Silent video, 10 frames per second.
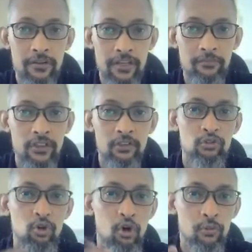okay, is
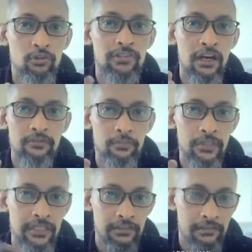almost half the
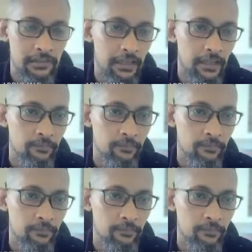millions there.